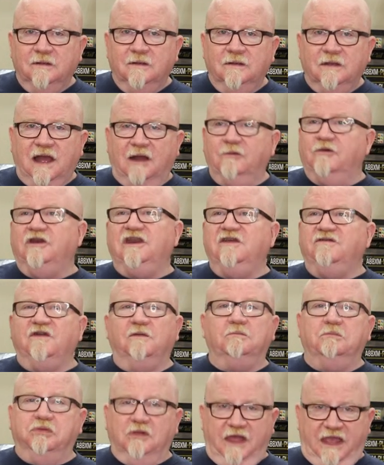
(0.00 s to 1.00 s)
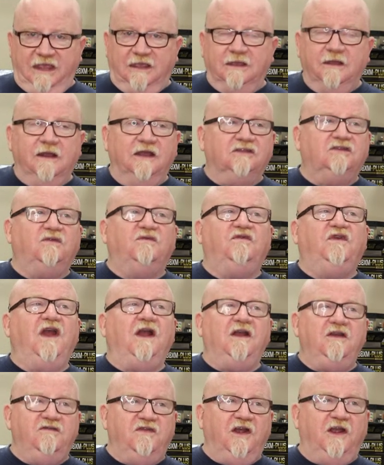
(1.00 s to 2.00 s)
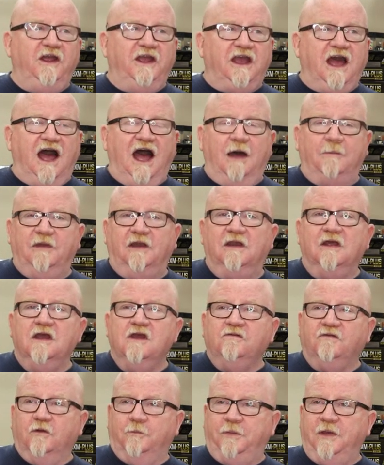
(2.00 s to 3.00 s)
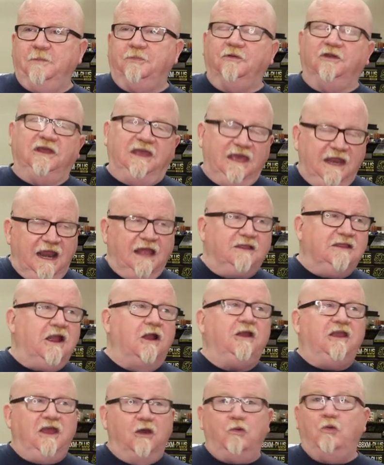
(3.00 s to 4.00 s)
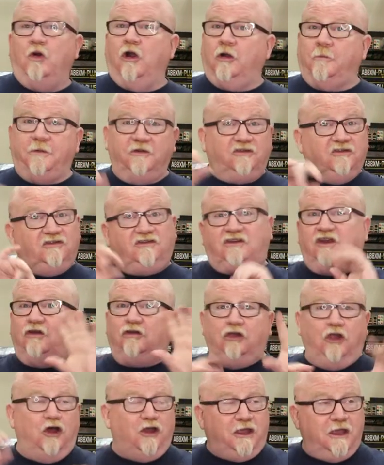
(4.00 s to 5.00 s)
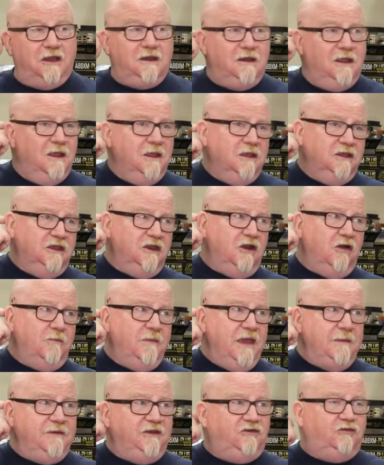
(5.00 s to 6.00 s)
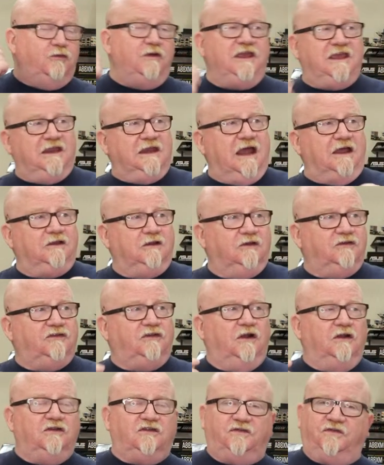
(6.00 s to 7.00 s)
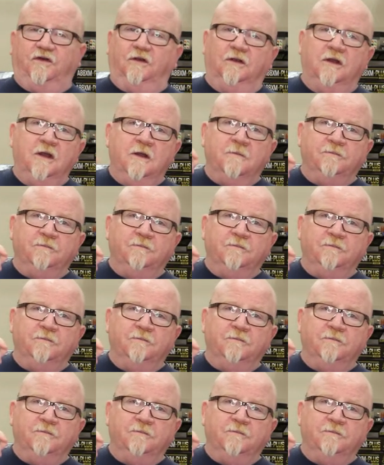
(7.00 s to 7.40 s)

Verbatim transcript: I wouldn't even blink. It's very, very common for people to get out there and get work, but you're still looking, you know, maybe tweaking out your search for,